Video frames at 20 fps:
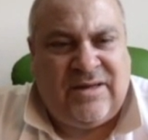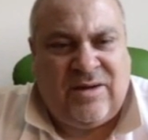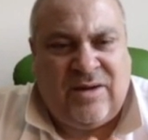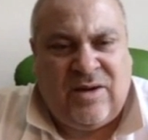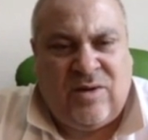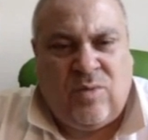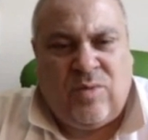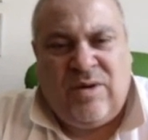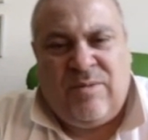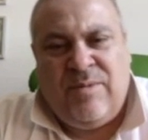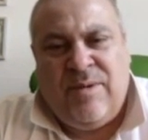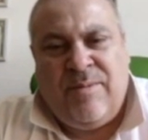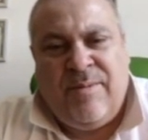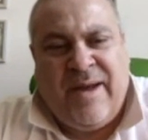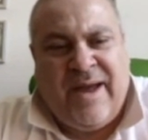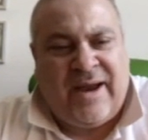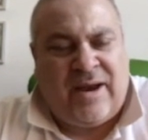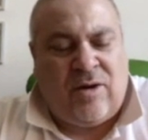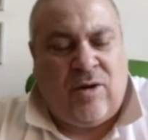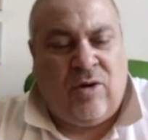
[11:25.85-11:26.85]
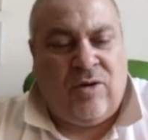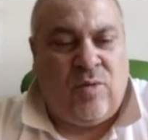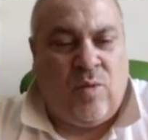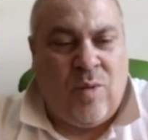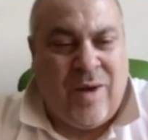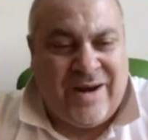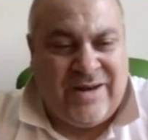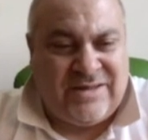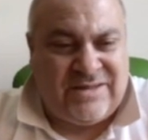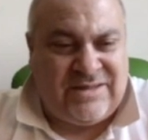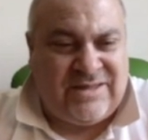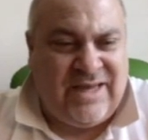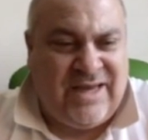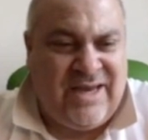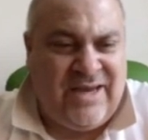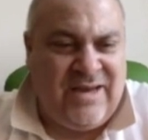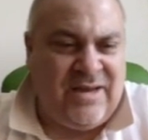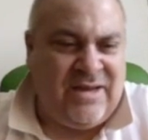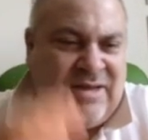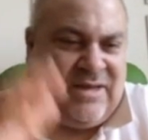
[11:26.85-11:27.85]
will be back on
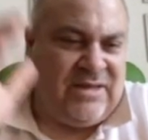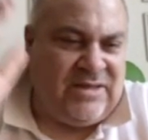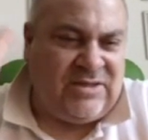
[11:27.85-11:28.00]
Wednesday.